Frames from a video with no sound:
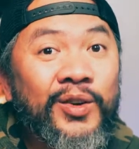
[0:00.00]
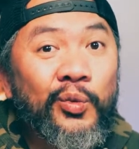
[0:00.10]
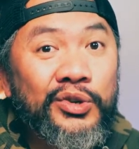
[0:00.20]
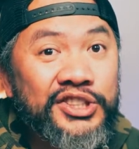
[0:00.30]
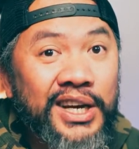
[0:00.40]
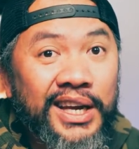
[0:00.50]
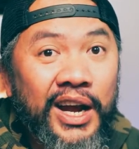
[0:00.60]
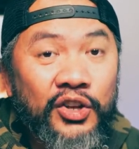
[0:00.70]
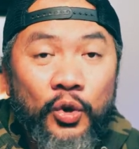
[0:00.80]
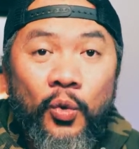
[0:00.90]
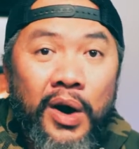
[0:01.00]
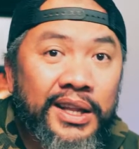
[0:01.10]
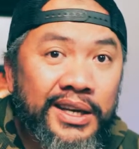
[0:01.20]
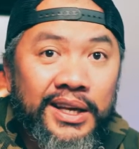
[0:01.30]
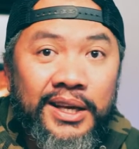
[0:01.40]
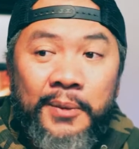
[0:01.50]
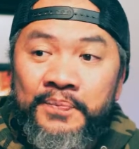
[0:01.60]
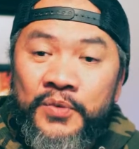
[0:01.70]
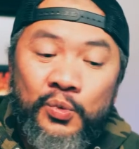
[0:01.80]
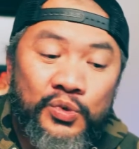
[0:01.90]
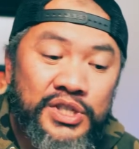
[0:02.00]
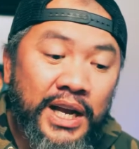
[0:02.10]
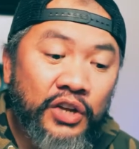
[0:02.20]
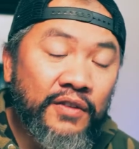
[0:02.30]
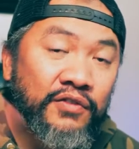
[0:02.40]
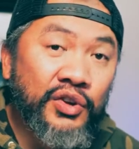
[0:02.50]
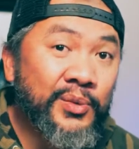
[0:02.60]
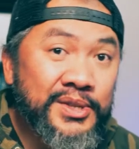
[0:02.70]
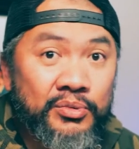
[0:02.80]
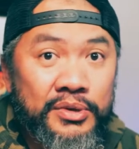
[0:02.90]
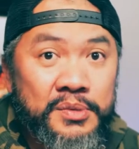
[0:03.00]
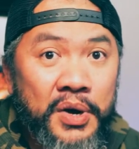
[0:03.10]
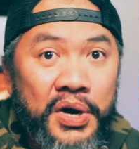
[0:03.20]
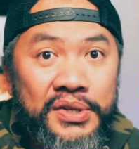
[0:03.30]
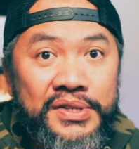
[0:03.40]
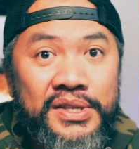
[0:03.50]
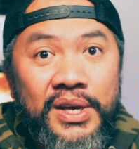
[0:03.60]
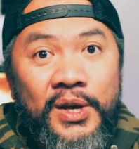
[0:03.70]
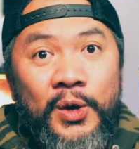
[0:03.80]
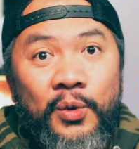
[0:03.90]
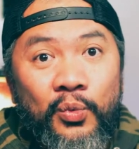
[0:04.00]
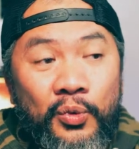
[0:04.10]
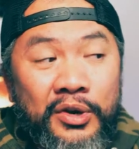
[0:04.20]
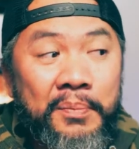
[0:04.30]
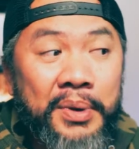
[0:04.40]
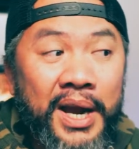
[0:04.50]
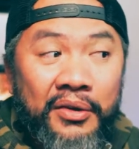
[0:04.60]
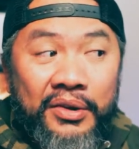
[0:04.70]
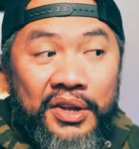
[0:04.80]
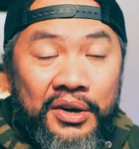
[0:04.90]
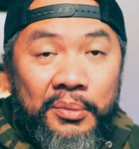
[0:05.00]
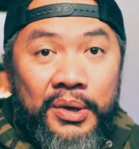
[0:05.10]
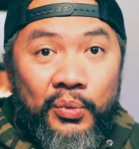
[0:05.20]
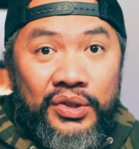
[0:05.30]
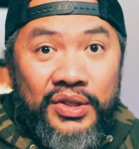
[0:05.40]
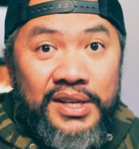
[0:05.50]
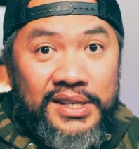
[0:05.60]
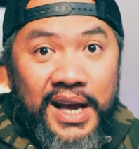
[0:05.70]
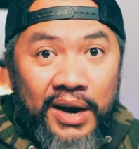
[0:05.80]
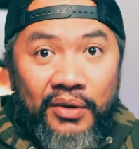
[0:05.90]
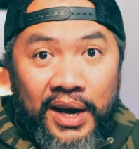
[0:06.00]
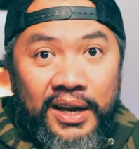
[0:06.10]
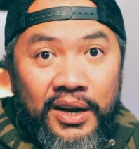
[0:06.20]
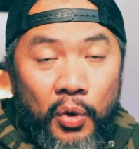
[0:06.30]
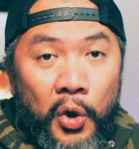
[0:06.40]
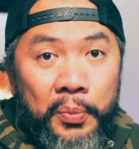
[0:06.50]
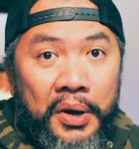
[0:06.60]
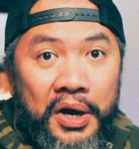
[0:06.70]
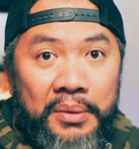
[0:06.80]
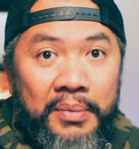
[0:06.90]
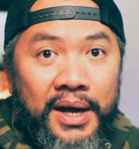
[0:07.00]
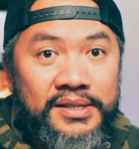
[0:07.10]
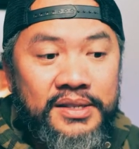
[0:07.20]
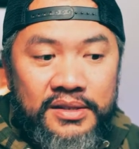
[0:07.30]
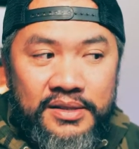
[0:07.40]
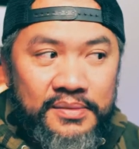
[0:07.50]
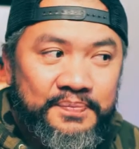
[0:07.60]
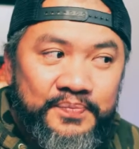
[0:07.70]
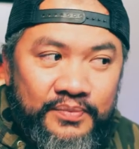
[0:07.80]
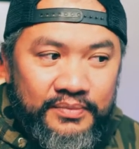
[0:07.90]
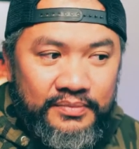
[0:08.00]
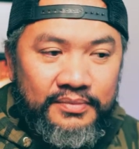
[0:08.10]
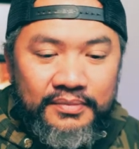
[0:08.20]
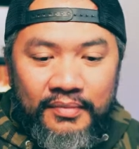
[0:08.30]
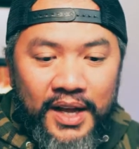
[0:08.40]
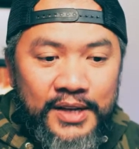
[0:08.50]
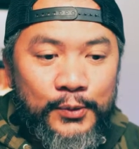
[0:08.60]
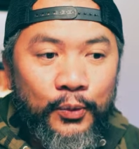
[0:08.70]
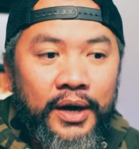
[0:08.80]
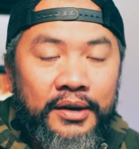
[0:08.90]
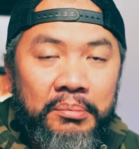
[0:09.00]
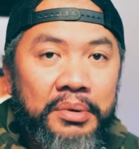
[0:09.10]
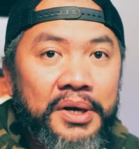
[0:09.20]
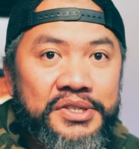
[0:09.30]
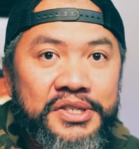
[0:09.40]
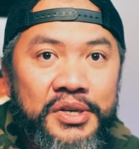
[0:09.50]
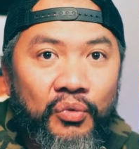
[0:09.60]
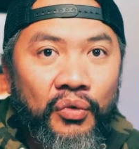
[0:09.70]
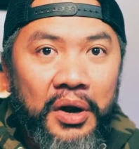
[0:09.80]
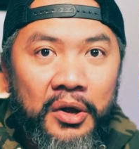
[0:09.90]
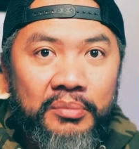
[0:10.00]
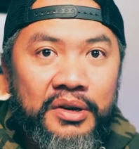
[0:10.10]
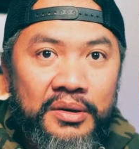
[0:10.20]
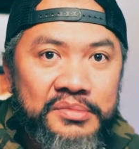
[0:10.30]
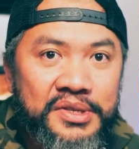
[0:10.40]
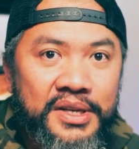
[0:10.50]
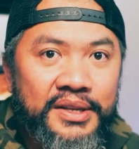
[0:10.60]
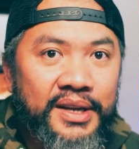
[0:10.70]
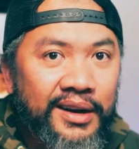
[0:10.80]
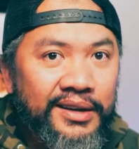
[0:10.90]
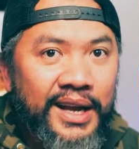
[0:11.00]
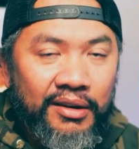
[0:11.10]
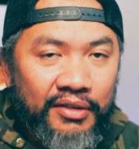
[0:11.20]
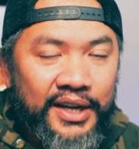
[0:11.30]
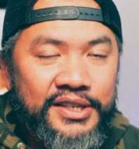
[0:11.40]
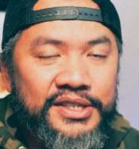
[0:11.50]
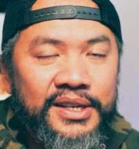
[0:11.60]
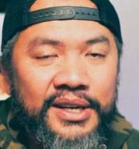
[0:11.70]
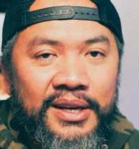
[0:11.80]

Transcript: We'll check it out, the quality, check out the frequency response, compare it a little bit with this guy right here, Rode Podmic, since that's where the budget realm comes in, there in that range.